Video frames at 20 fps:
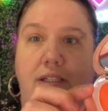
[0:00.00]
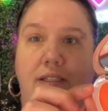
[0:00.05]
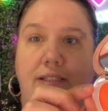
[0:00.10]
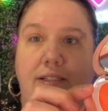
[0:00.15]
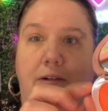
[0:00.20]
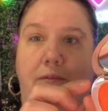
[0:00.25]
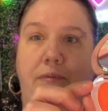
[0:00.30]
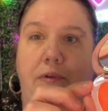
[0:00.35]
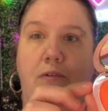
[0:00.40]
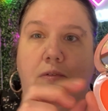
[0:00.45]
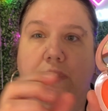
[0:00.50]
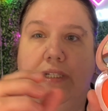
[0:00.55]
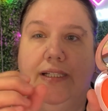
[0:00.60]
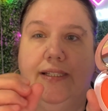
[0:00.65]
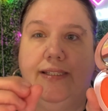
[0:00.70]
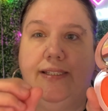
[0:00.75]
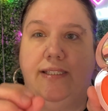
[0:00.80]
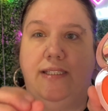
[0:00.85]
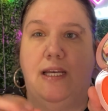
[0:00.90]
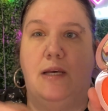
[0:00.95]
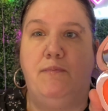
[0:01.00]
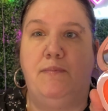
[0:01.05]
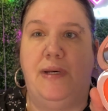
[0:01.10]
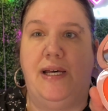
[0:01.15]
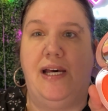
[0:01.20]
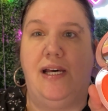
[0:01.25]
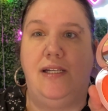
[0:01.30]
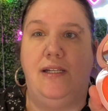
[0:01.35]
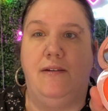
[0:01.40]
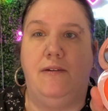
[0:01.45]
So if you want to step
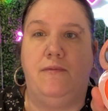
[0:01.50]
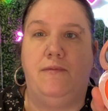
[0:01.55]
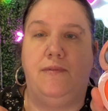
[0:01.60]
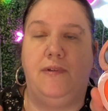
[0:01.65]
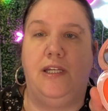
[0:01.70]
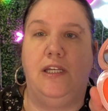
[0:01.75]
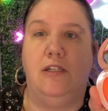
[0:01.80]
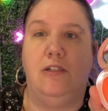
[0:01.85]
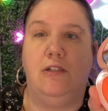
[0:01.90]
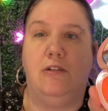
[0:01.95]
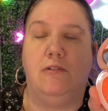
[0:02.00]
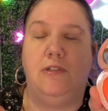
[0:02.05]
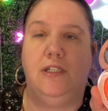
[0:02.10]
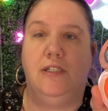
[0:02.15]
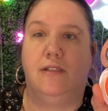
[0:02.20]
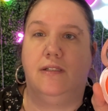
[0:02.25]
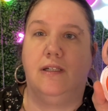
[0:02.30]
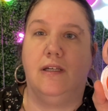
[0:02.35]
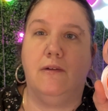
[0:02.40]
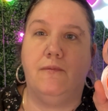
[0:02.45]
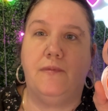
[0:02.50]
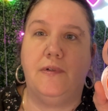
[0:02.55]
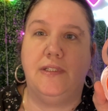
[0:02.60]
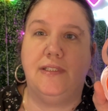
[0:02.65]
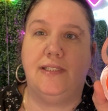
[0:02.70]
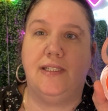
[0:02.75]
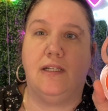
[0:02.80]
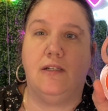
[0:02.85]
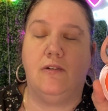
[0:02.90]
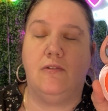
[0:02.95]
out of your comfort
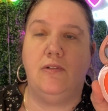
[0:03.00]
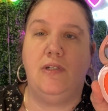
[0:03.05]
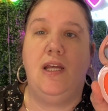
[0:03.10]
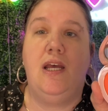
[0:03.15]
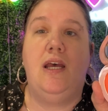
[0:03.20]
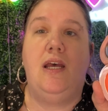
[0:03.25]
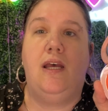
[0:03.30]
zone